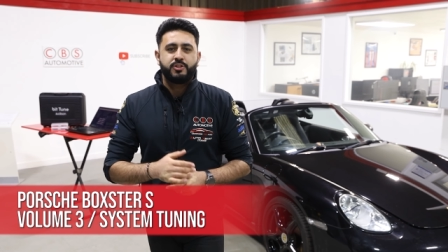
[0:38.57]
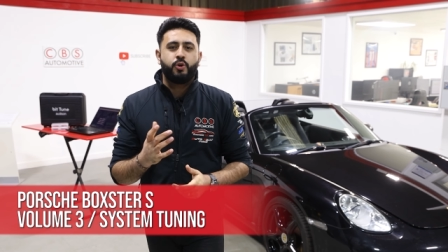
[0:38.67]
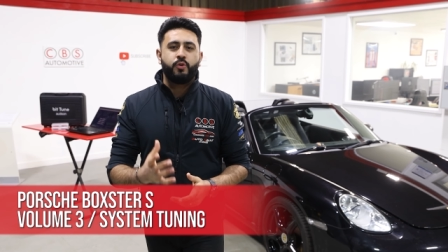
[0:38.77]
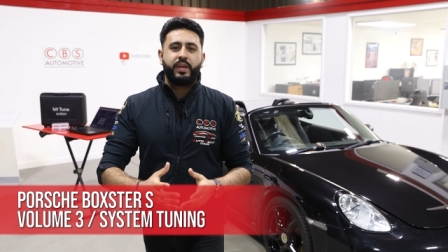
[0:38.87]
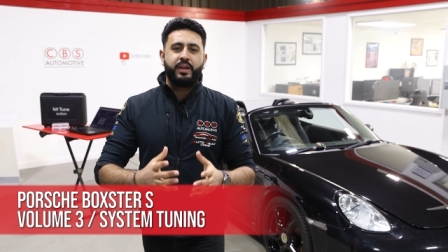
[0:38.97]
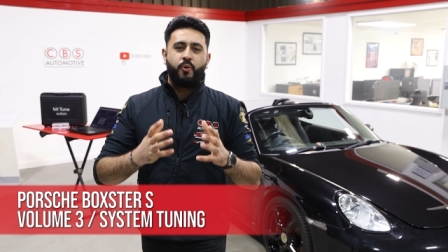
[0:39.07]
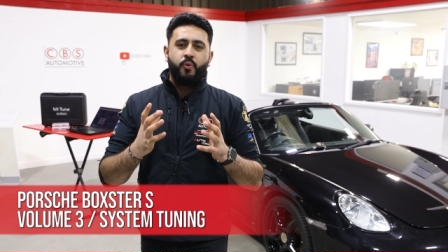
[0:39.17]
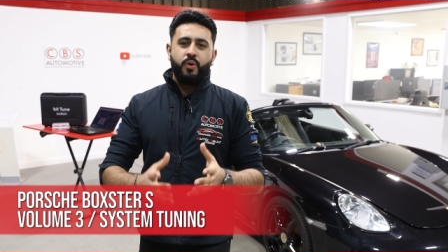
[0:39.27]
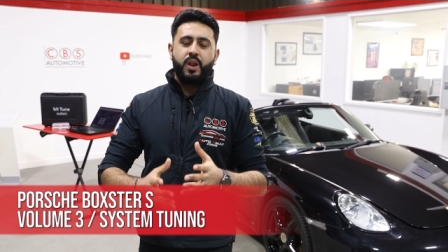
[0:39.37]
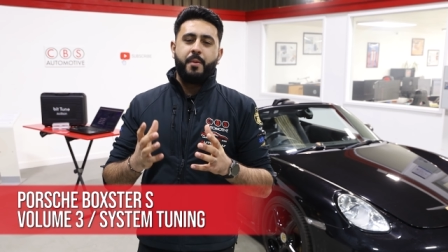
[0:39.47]
talking
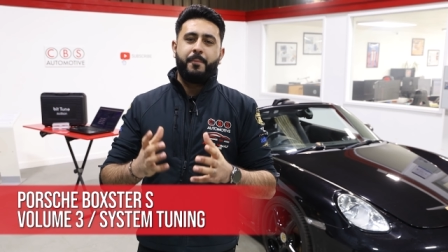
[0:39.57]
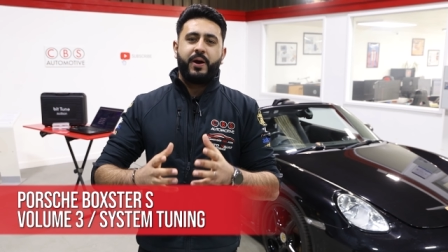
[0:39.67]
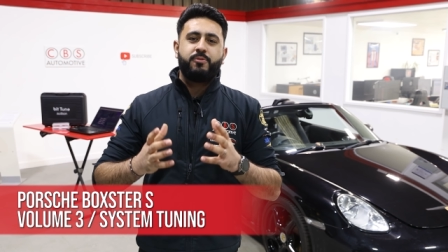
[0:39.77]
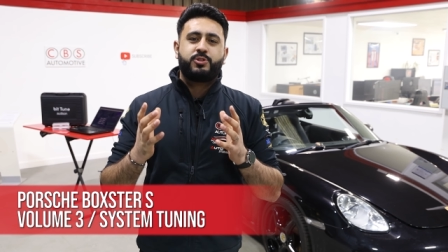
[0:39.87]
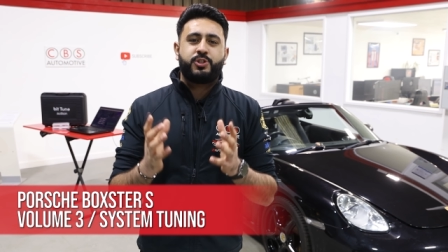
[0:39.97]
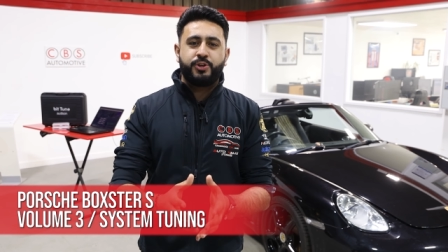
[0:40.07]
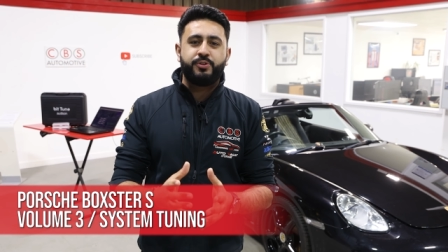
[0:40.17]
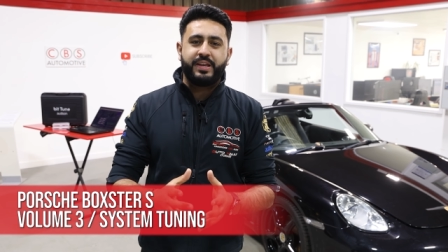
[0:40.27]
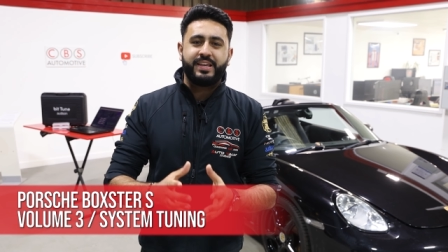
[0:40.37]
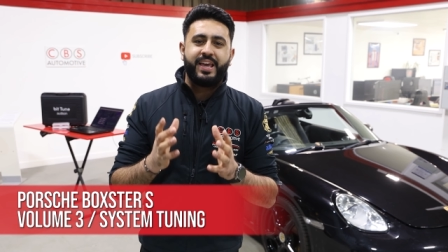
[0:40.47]
all about
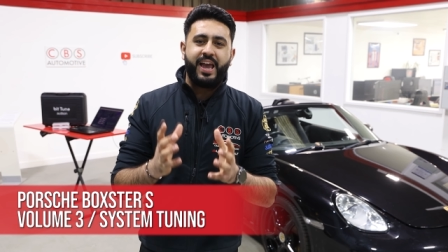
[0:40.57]
tuning,